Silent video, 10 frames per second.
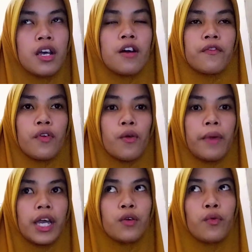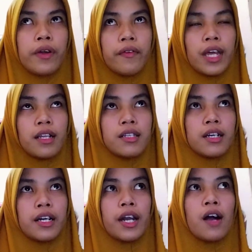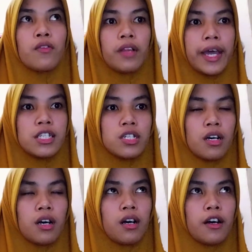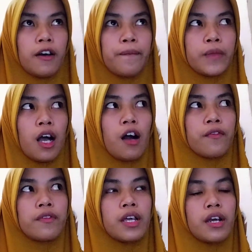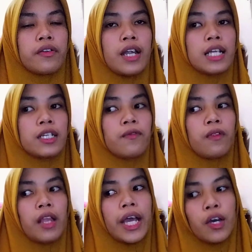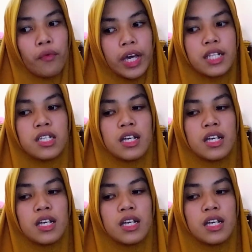from acquiring the knowledge of their native language.